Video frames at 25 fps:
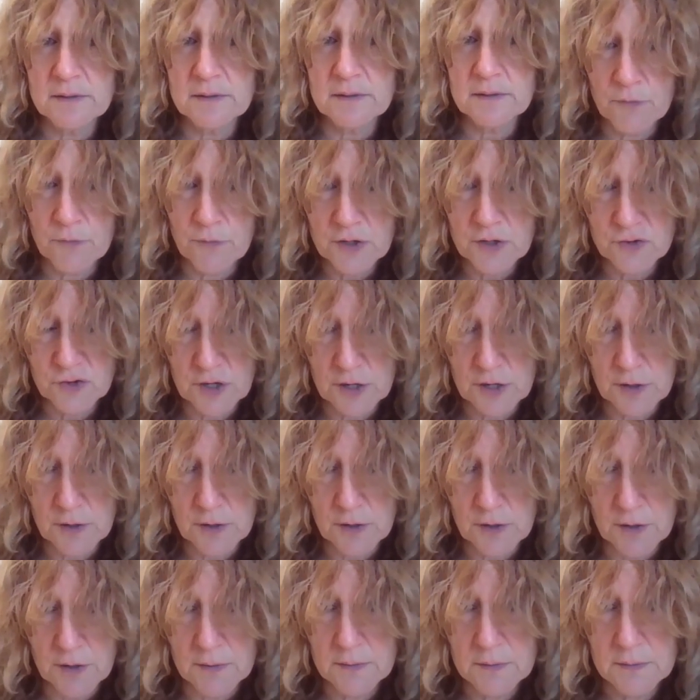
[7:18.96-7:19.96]
get some fresh
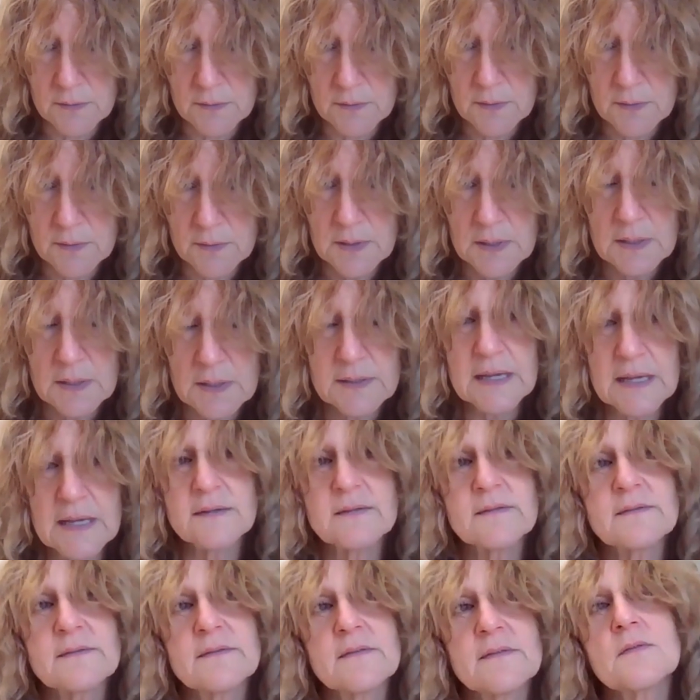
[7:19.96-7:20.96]
air.
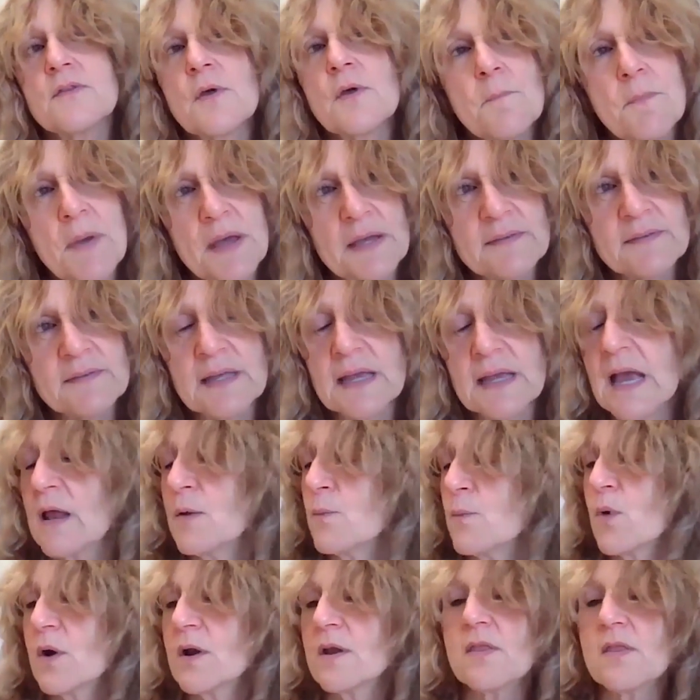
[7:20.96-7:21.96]
That is the best.
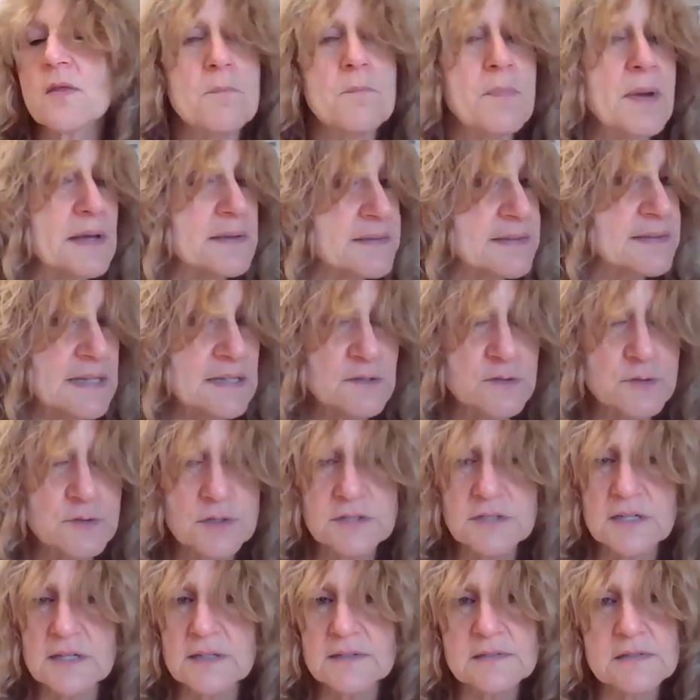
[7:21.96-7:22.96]
And one of the best
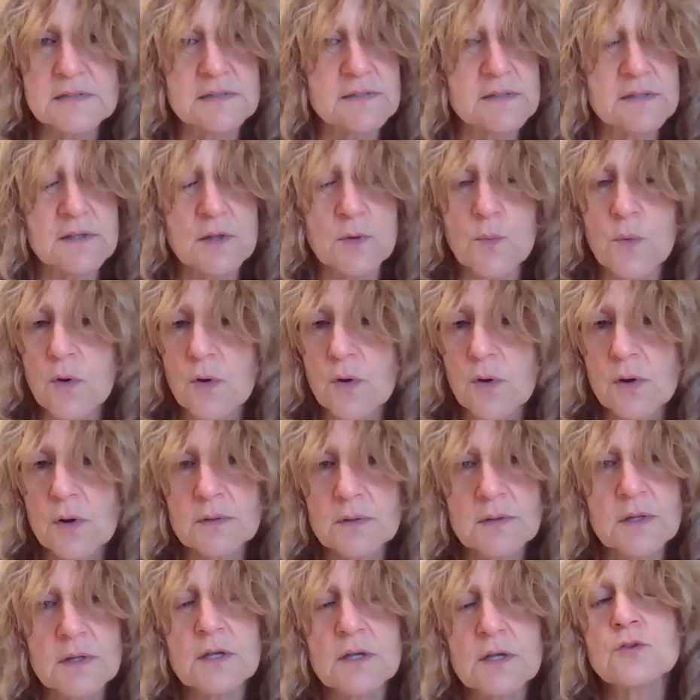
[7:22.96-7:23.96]
exercises in the
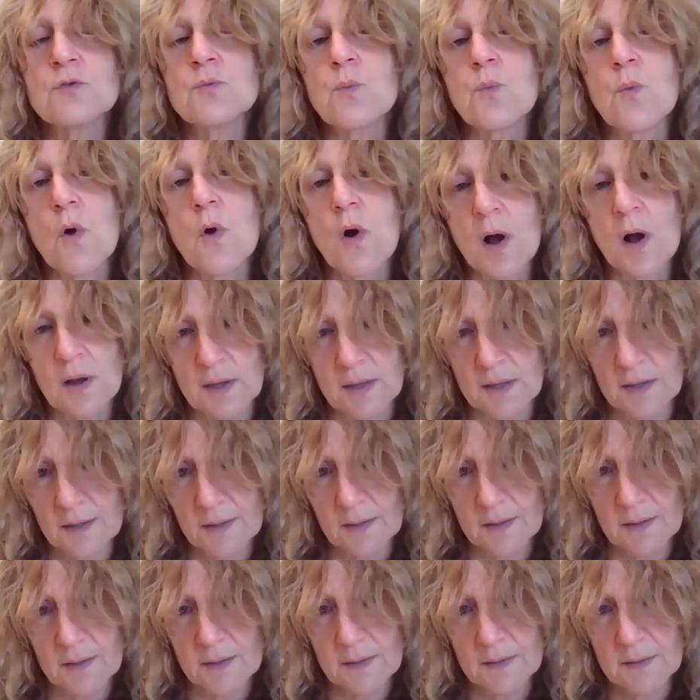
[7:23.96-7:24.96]
world is
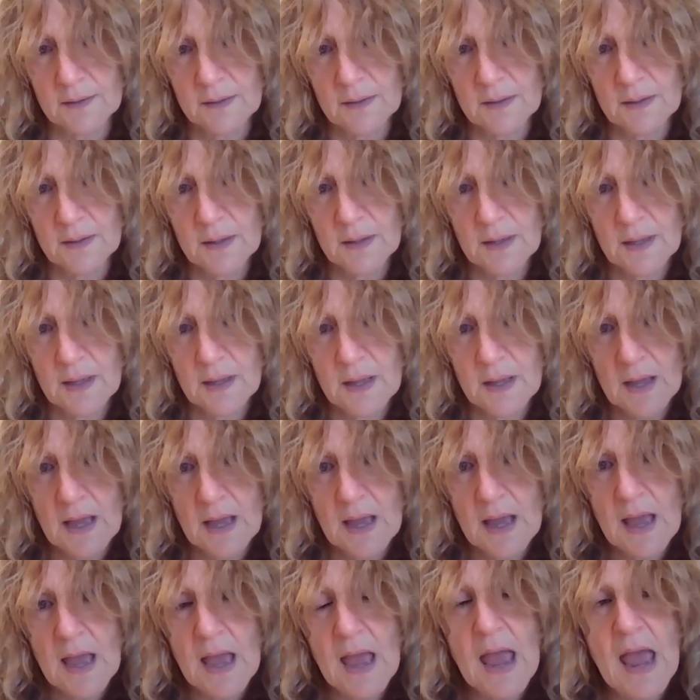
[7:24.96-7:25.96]
walking.
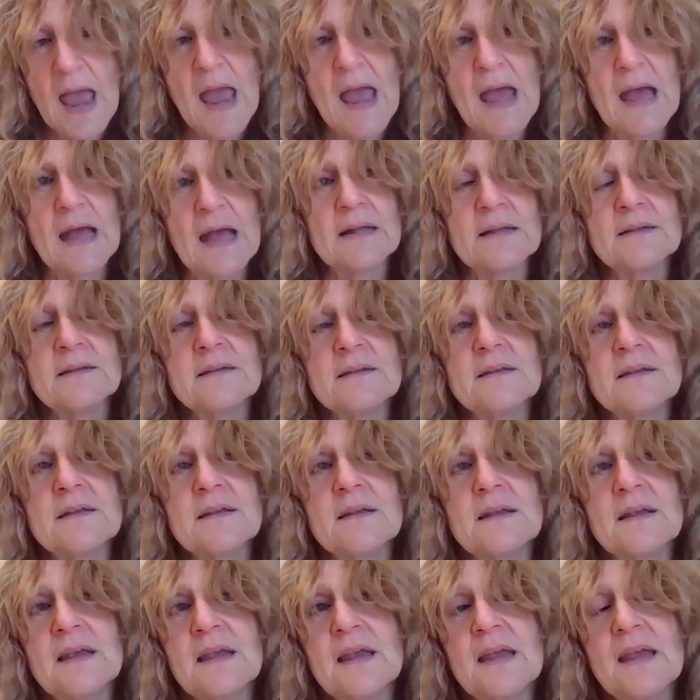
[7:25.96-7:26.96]
And
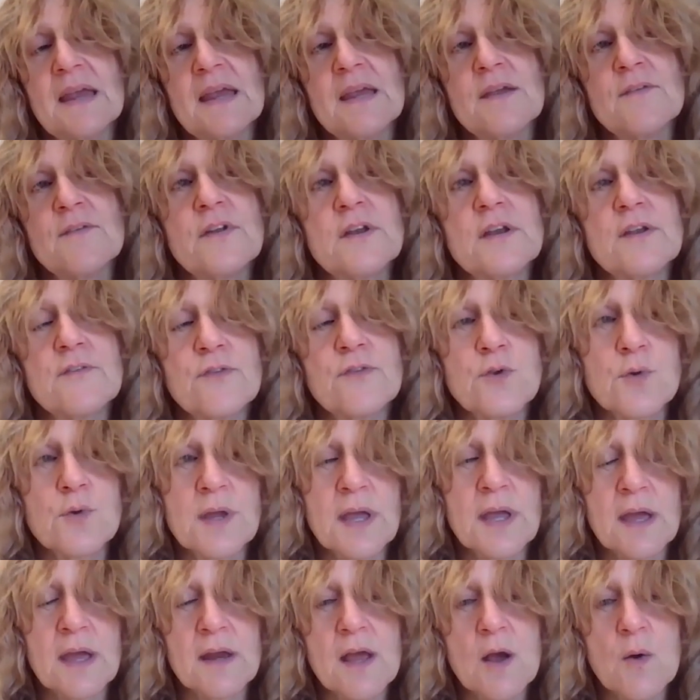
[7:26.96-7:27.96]
even if you
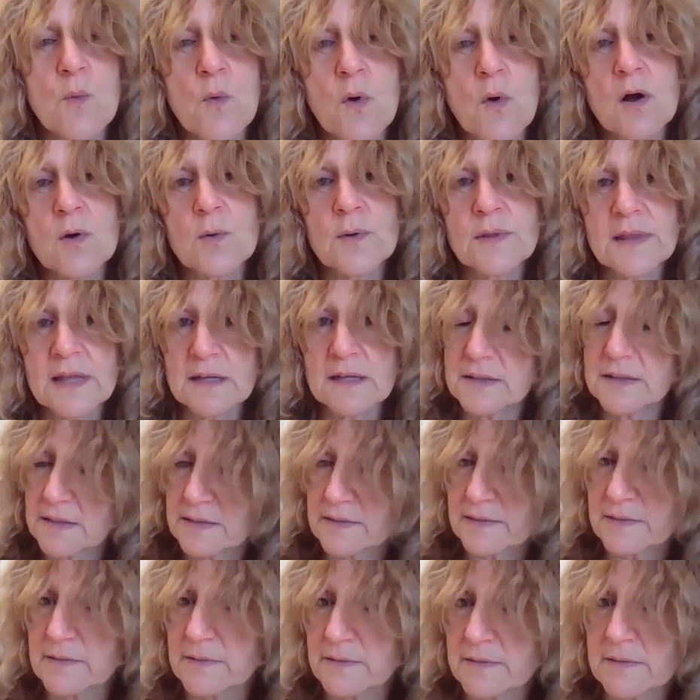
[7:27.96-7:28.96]
cannot walk without the
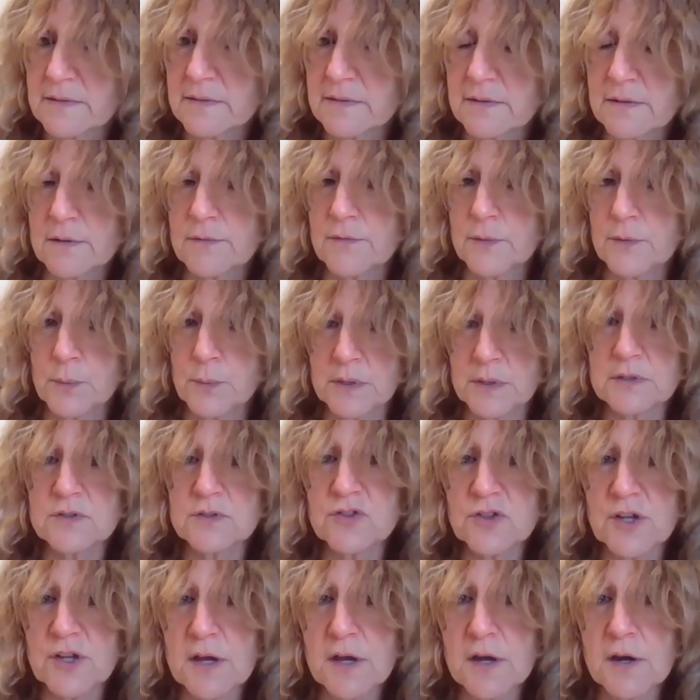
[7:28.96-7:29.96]
assistance of a
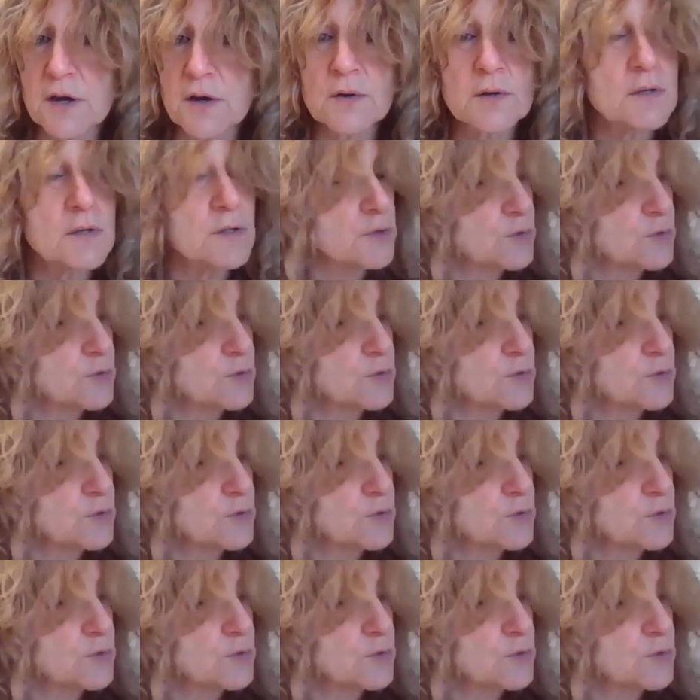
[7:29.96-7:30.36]
wheelchair,